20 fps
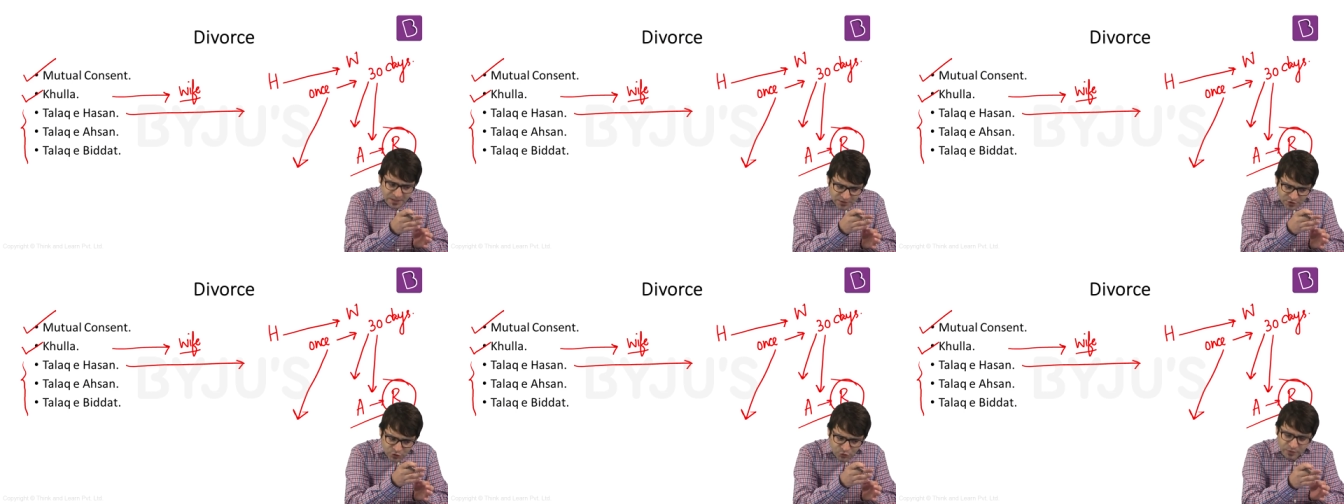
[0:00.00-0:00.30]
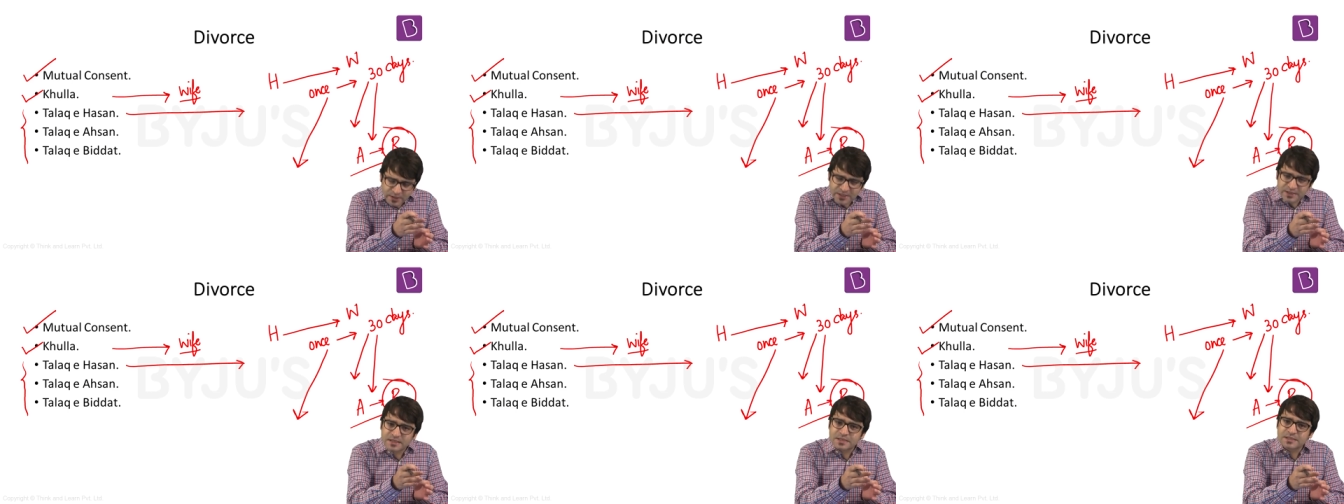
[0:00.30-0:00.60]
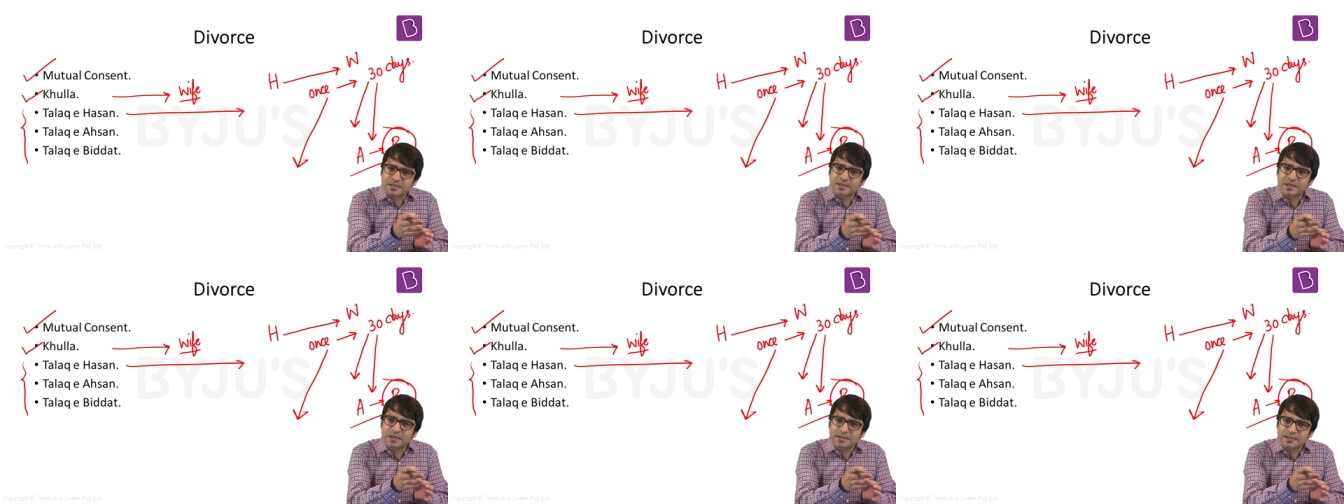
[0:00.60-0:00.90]
During
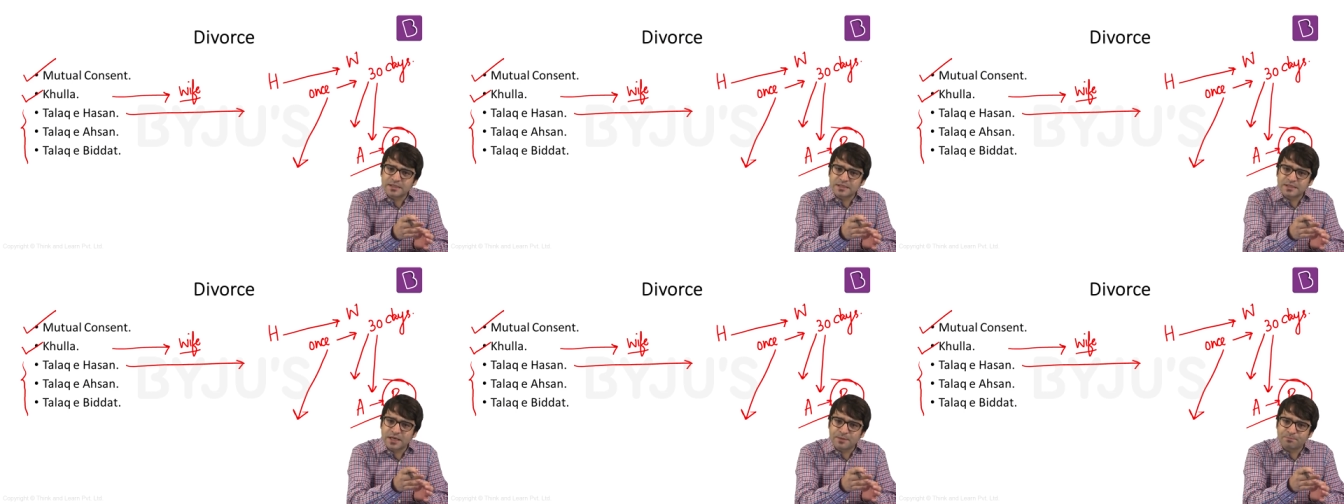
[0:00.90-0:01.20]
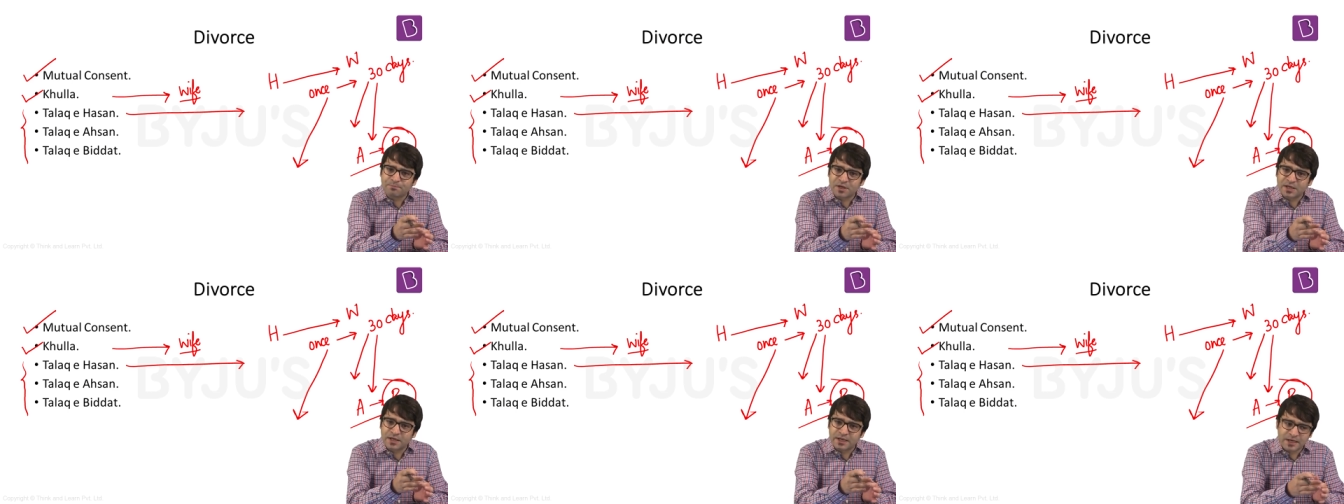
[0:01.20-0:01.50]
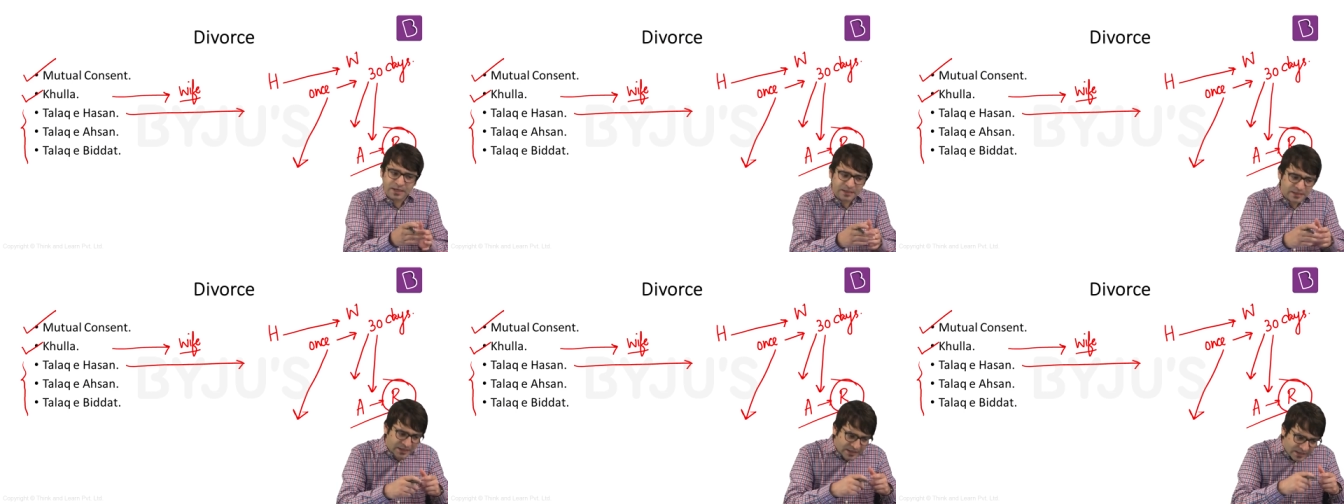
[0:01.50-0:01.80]
this 30 day
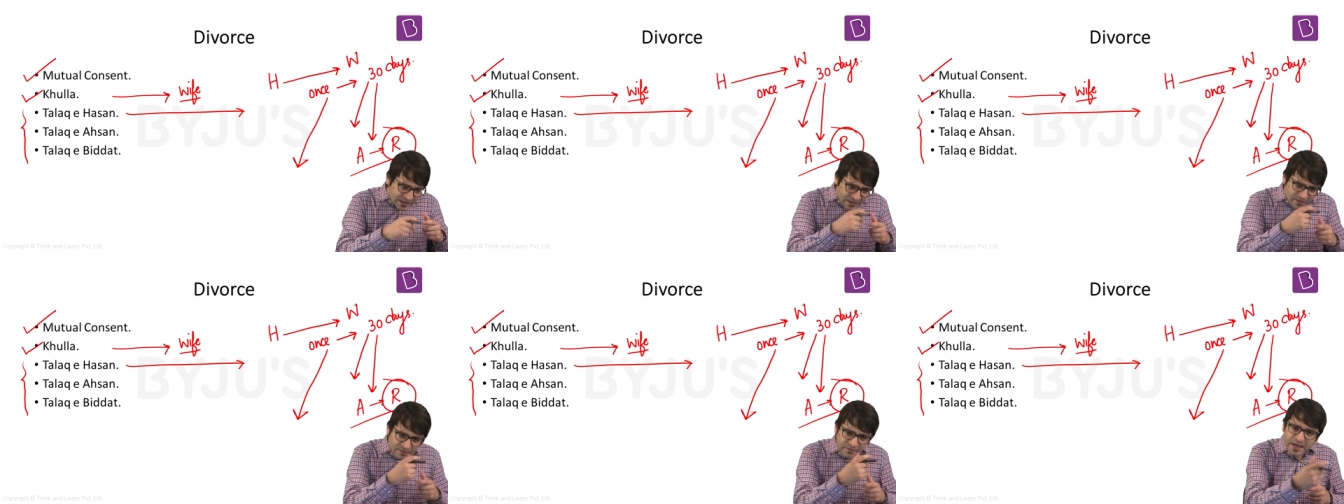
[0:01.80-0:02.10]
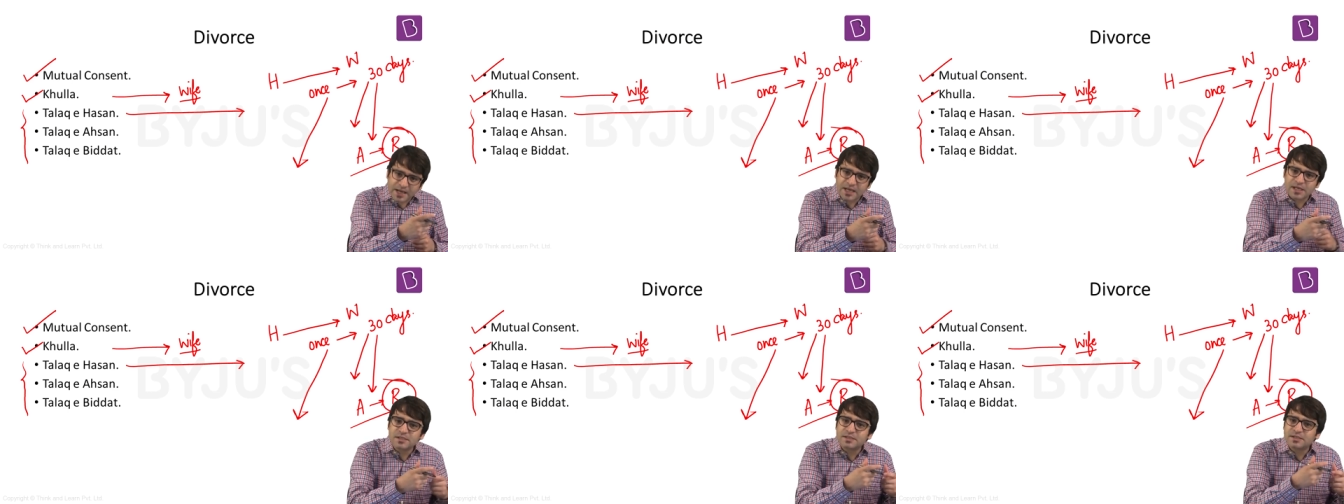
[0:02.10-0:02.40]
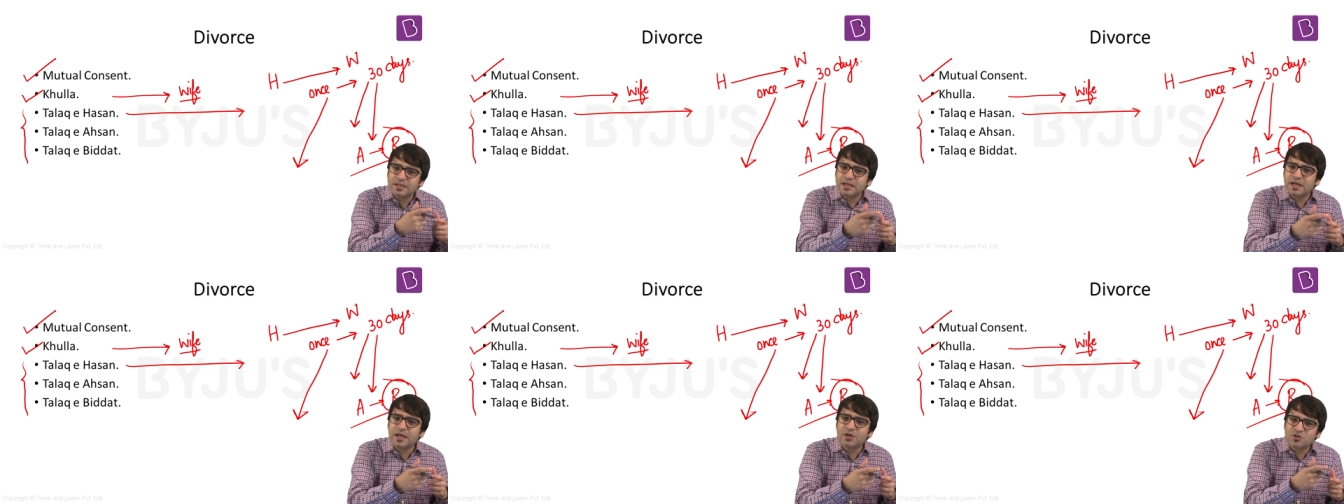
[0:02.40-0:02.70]
period,
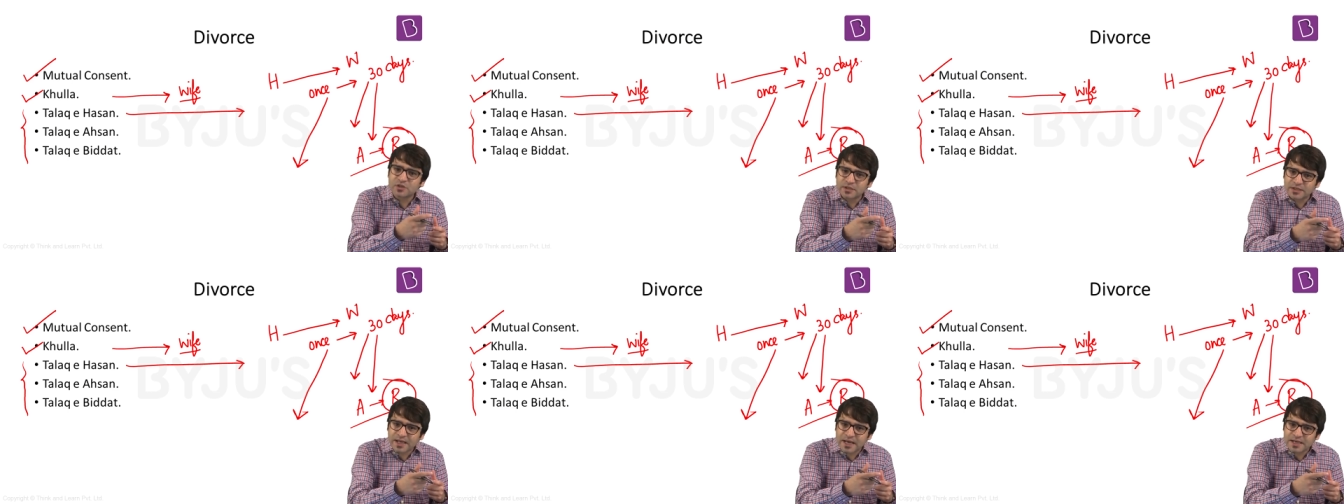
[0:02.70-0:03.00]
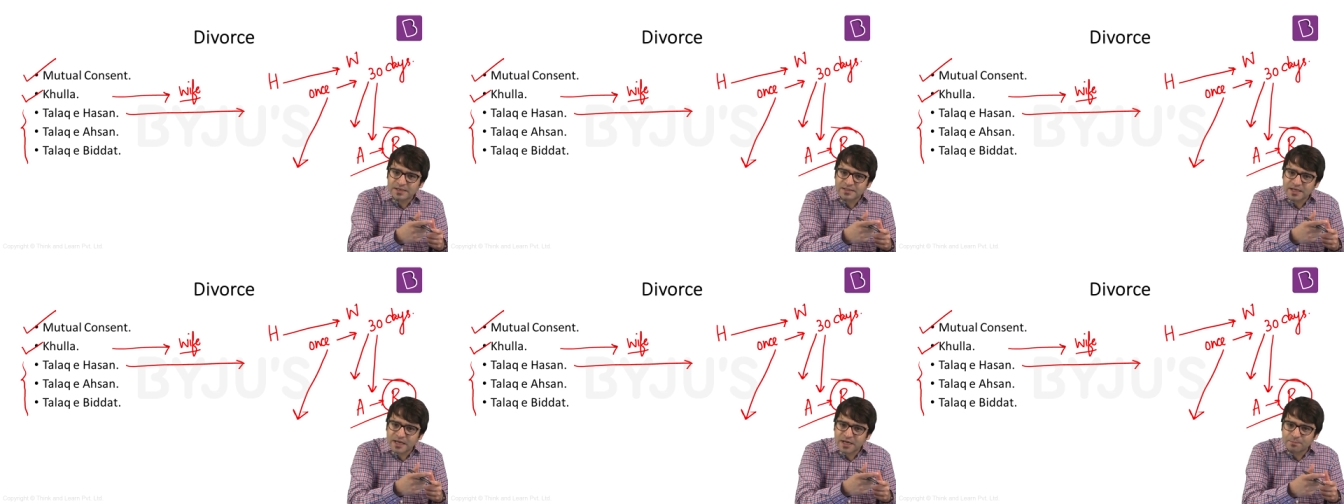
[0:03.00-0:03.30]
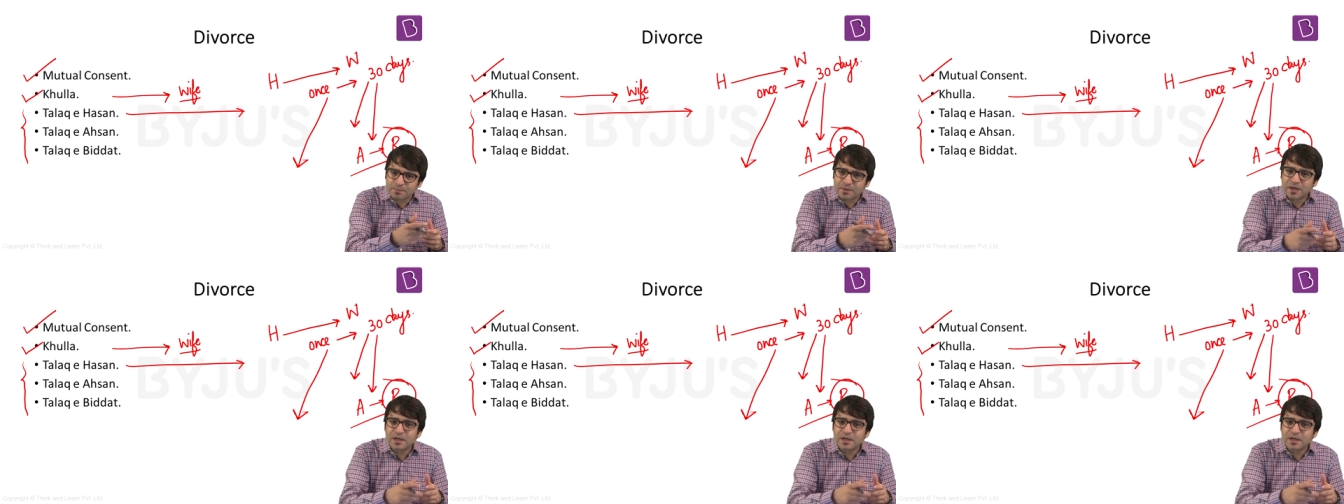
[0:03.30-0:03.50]
reconciliation can take